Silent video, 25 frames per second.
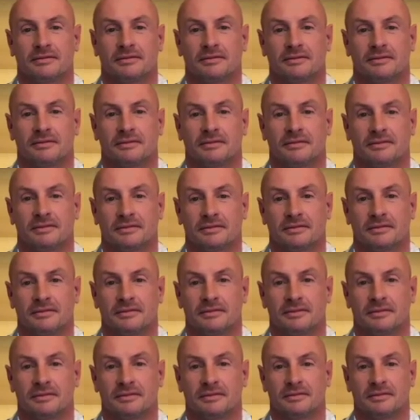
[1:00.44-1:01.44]

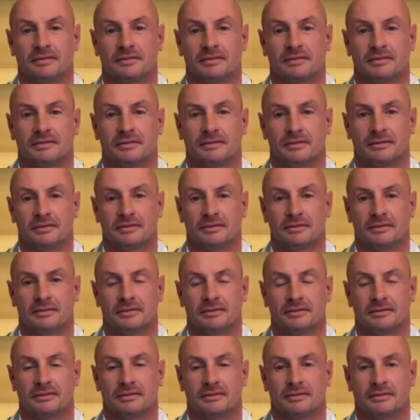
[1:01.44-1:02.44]

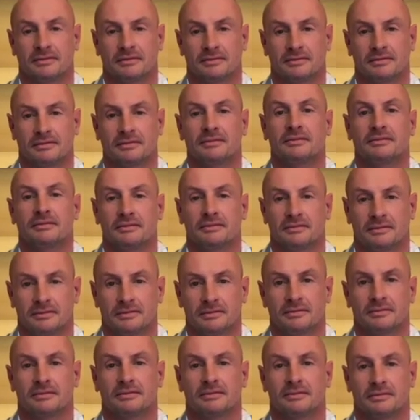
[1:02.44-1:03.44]

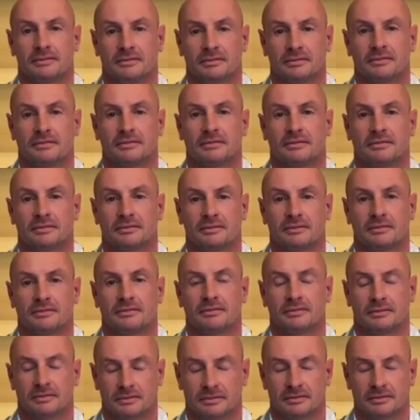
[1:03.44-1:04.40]
This person isn't speaking.